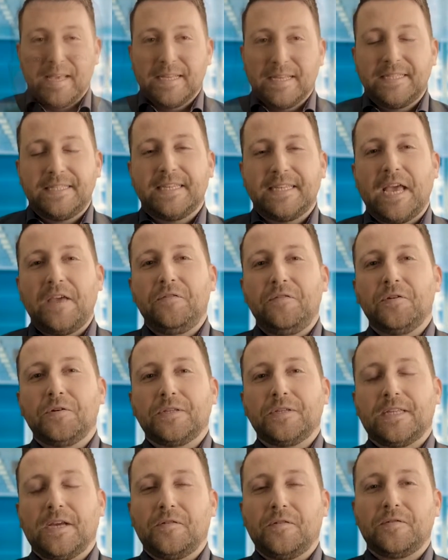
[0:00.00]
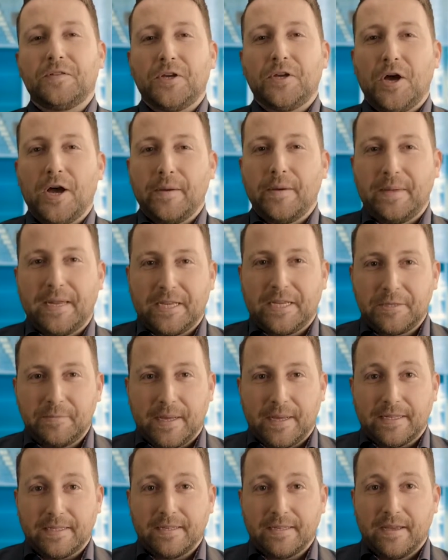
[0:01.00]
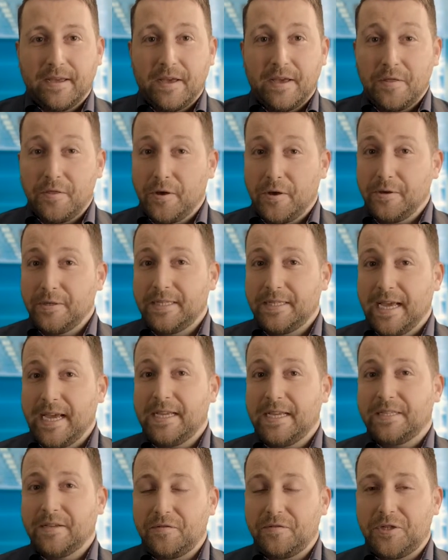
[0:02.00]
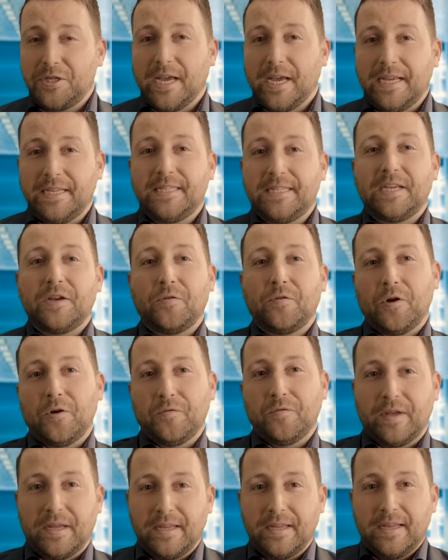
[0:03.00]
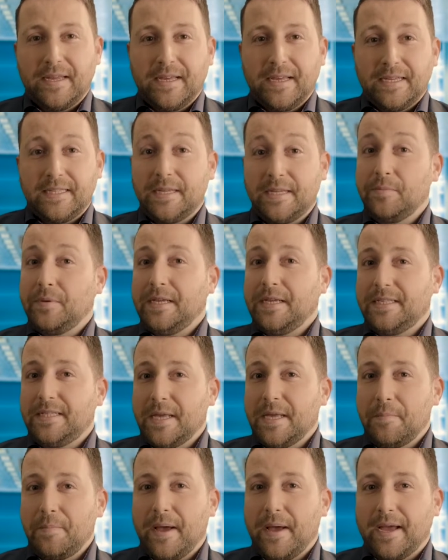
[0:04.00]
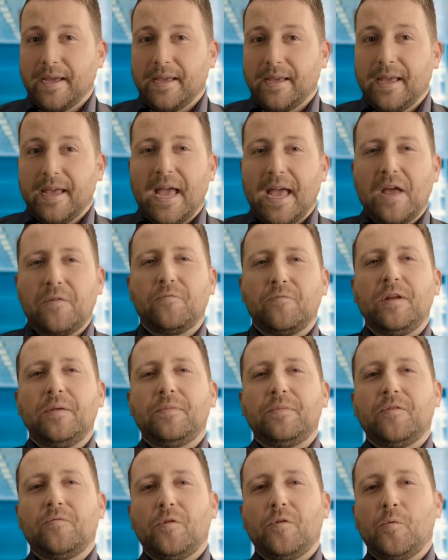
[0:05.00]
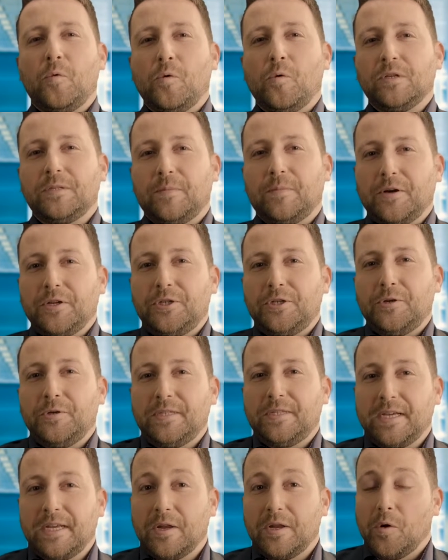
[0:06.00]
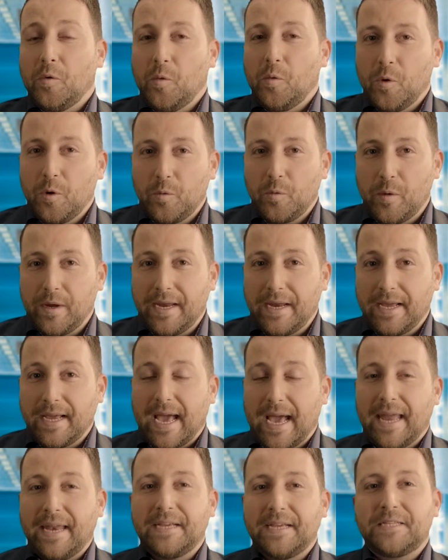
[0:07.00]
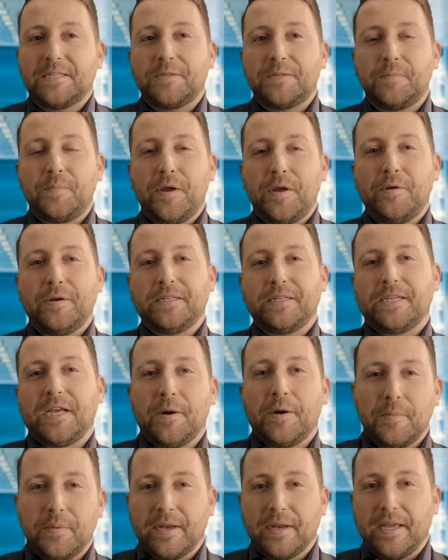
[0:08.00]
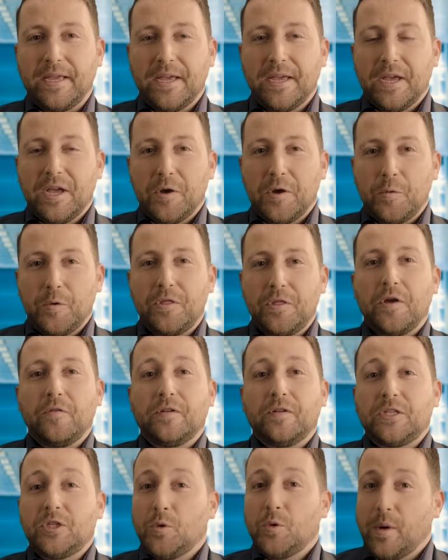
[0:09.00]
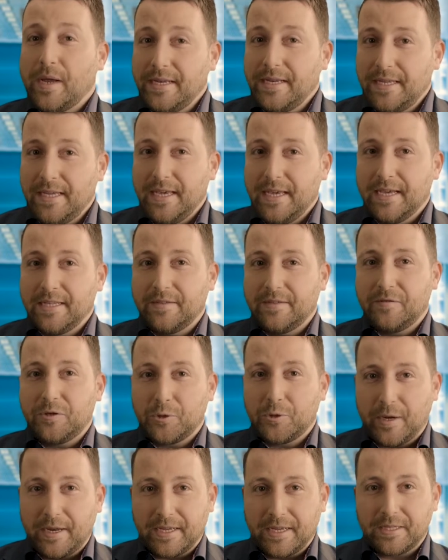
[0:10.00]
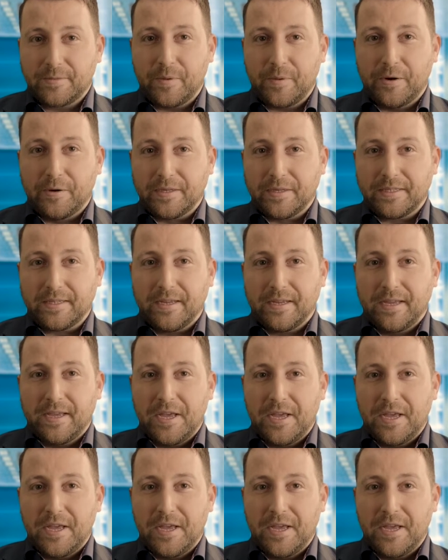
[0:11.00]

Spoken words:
Save yourself time and expense. Those days of chasing are over. Simply sit back and reap the rewards by choosing an award-winning and experienced company with over 20 years of trade experience,